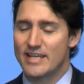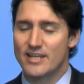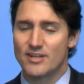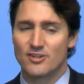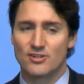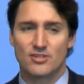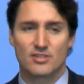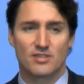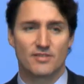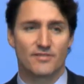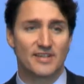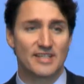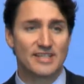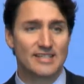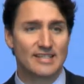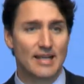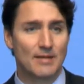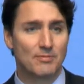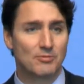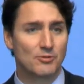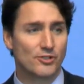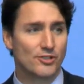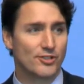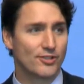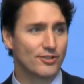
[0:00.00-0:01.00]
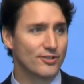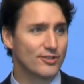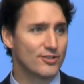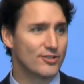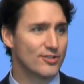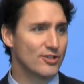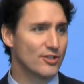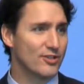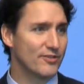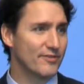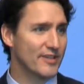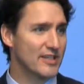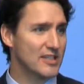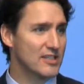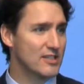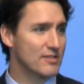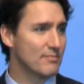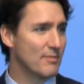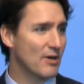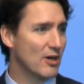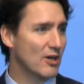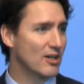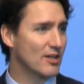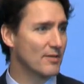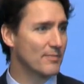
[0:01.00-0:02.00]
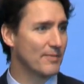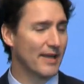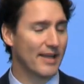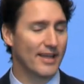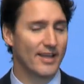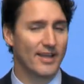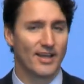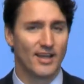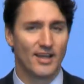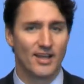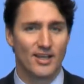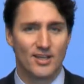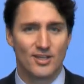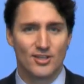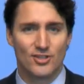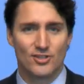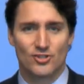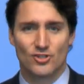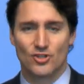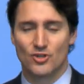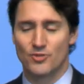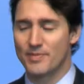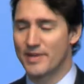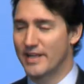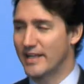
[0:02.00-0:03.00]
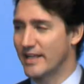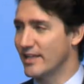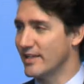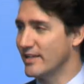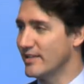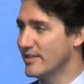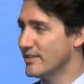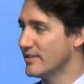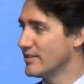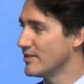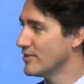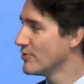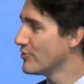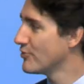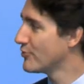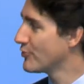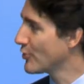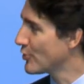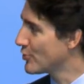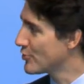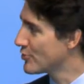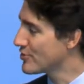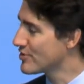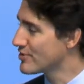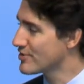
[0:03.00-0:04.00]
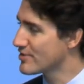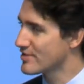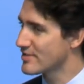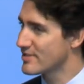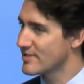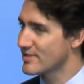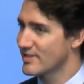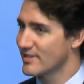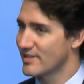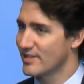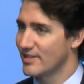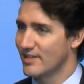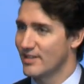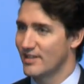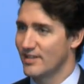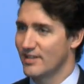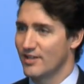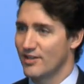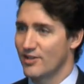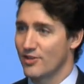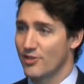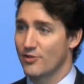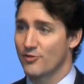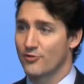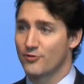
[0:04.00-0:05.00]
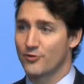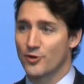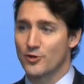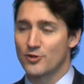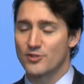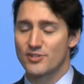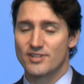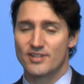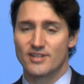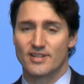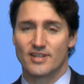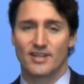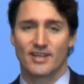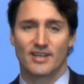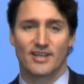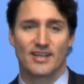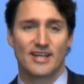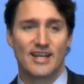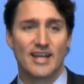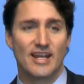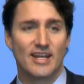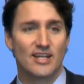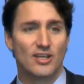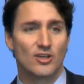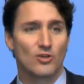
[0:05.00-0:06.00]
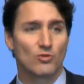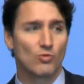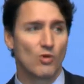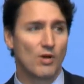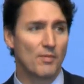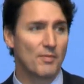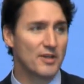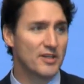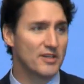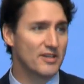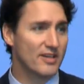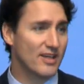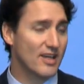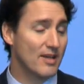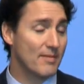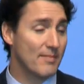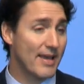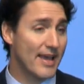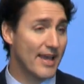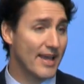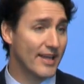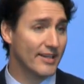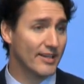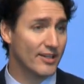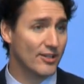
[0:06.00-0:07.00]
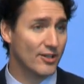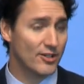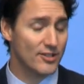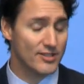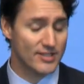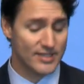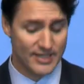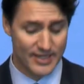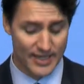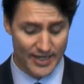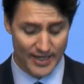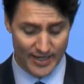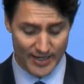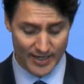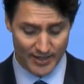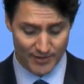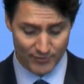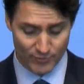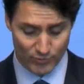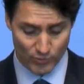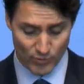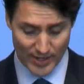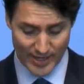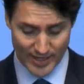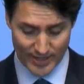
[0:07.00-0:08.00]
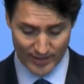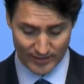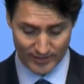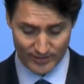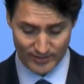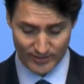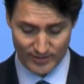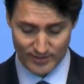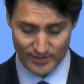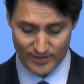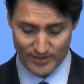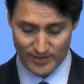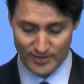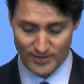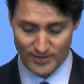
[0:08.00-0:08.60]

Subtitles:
years of exceptional service marked by so many firsts. The first Canadian woman to command an RCAF wing,